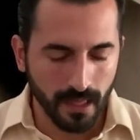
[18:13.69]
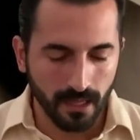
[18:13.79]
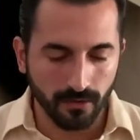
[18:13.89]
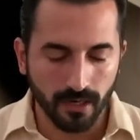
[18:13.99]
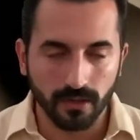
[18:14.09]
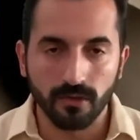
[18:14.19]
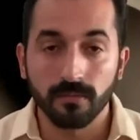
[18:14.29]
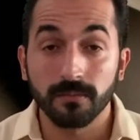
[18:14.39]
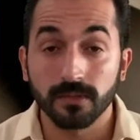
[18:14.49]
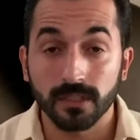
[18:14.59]
and you had
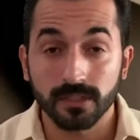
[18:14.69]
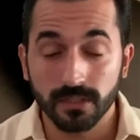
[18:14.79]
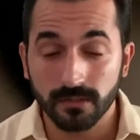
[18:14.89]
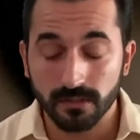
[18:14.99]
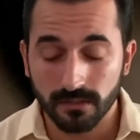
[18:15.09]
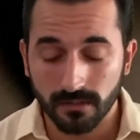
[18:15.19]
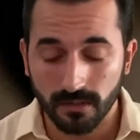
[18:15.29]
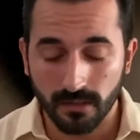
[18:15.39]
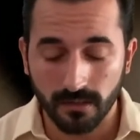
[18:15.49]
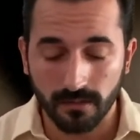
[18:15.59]
Cuban musicians
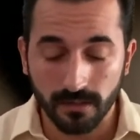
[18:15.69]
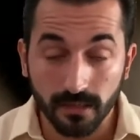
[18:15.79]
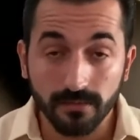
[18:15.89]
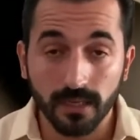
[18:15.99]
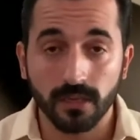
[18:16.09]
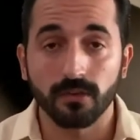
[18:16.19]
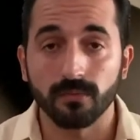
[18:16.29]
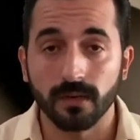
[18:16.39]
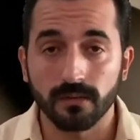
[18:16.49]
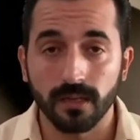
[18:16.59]
leaving
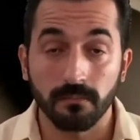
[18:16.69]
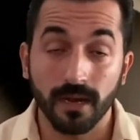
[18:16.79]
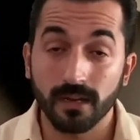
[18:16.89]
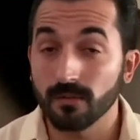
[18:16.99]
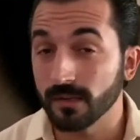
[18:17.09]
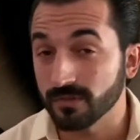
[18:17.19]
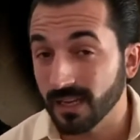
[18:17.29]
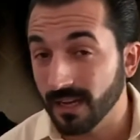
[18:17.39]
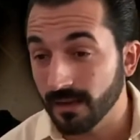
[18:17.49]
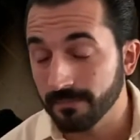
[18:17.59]
Cuba, like Mario
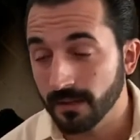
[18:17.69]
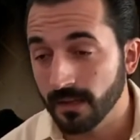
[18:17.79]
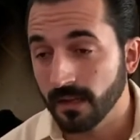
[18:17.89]
Bauzá,